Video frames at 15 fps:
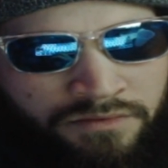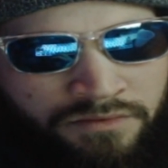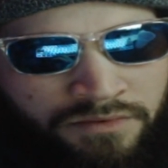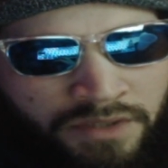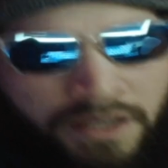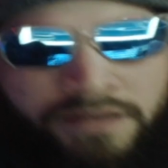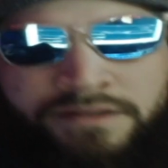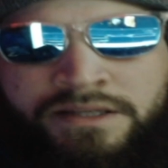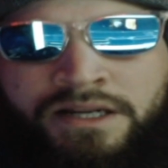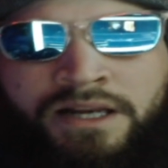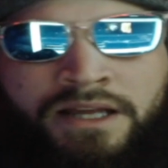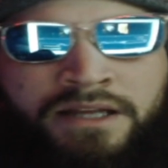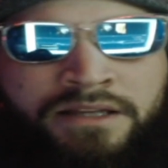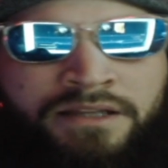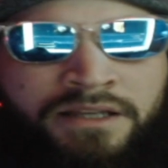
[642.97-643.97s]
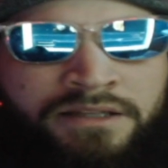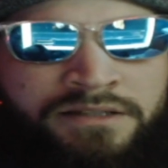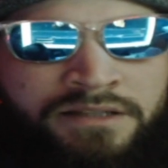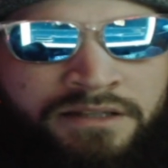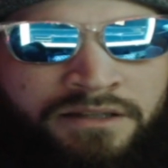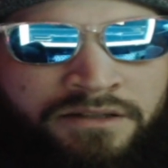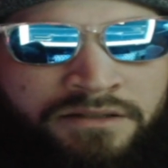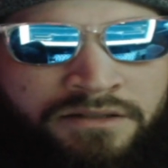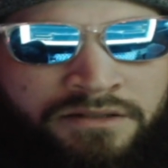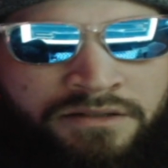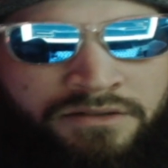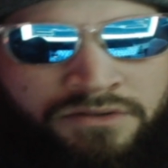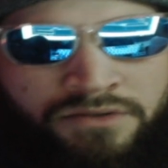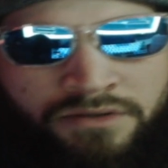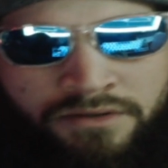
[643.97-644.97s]
and he said a lot of nice things.
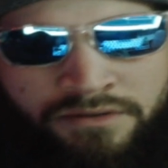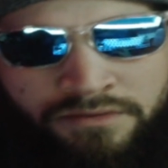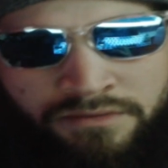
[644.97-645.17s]
So,